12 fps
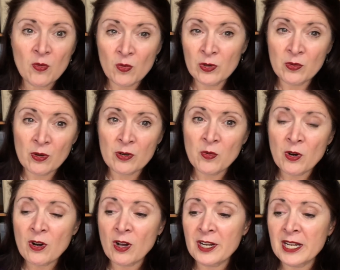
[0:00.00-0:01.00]
or would want to
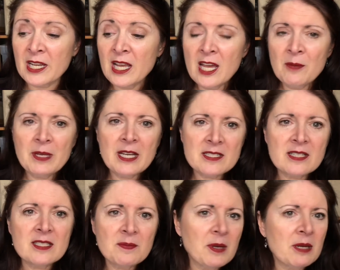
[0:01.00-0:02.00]
work on it
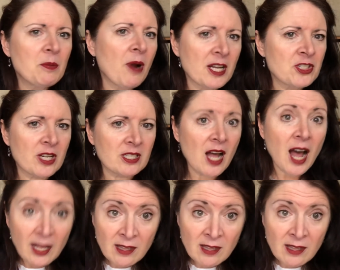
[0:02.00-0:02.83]
because it's a big project.